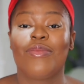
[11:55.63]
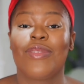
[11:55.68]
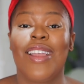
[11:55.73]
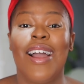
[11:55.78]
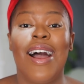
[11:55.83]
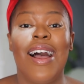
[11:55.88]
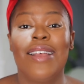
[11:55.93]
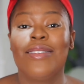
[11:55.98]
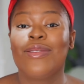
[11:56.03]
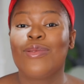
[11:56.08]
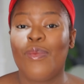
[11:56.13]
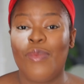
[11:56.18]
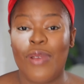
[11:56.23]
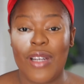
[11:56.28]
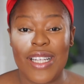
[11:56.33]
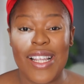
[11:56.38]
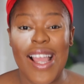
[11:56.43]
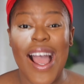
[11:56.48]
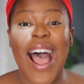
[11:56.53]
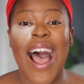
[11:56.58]
Go ask
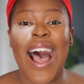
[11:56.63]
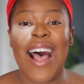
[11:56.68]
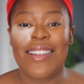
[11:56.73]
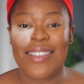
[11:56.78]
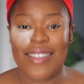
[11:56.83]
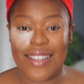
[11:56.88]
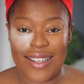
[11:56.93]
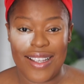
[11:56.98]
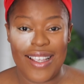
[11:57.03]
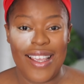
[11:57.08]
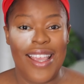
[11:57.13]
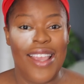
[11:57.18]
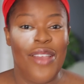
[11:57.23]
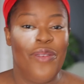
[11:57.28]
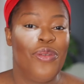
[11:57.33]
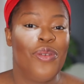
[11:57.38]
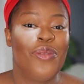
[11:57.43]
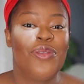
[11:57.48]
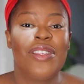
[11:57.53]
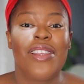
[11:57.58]
somebody. Go ask a
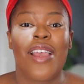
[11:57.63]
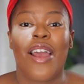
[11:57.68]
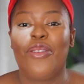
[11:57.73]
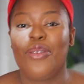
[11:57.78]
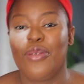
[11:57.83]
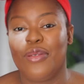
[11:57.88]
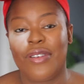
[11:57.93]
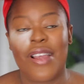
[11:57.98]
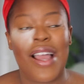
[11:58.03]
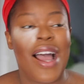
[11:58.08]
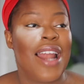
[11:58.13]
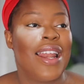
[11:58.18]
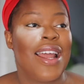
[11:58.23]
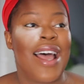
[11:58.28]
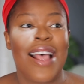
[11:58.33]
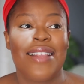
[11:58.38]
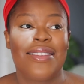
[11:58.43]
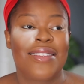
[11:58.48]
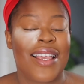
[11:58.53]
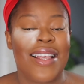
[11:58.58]
50-year-old. Go and
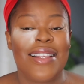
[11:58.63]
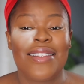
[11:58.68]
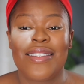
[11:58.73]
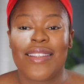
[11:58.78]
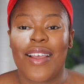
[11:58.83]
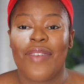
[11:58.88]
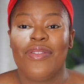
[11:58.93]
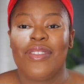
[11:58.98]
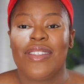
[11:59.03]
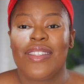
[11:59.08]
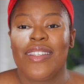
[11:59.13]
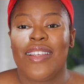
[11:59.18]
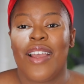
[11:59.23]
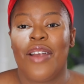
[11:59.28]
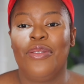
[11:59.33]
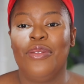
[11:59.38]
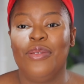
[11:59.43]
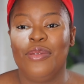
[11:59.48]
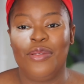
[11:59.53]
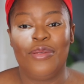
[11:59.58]
ask a
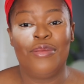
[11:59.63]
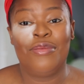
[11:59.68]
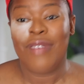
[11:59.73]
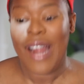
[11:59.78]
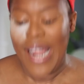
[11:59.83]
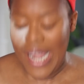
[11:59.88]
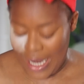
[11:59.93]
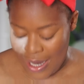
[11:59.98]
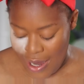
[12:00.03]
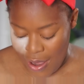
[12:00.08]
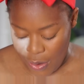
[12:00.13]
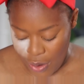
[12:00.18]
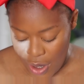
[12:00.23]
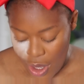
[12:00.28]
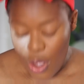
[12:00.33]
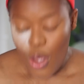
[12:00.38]
70-year-old right now.